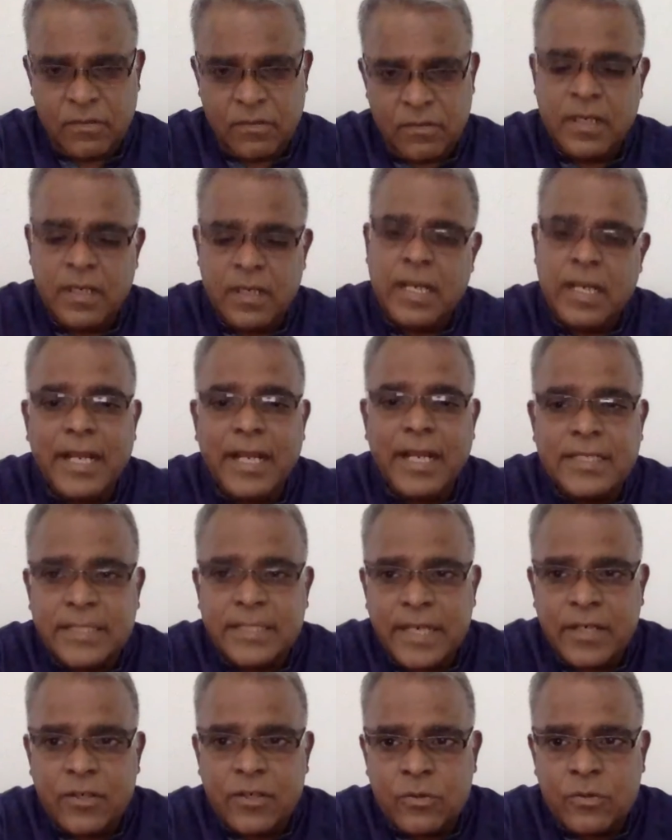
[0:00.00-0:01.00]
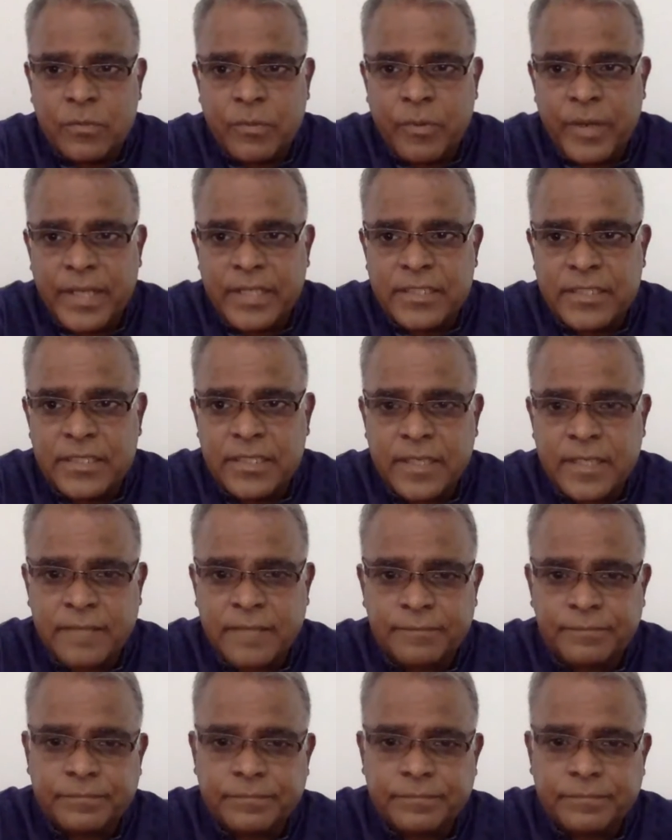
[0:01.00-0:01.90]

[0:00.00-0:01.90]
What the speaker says: and I state 2 points here.